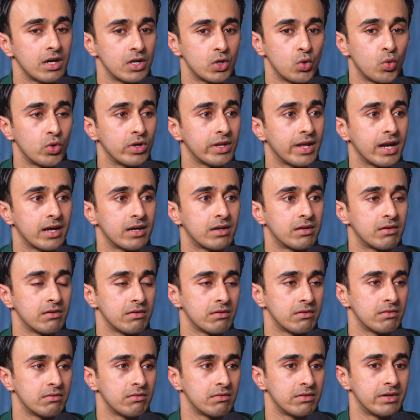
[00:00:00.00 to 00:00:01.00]
Don't get
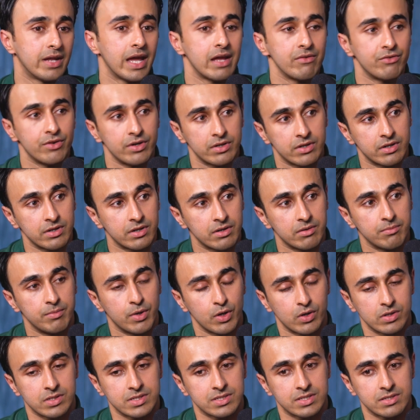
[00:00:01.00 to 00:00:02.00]
diverted,
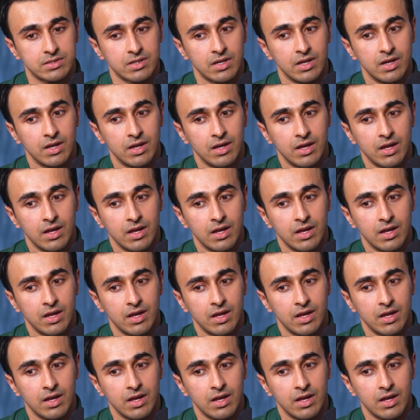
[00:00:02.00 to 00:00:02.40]
because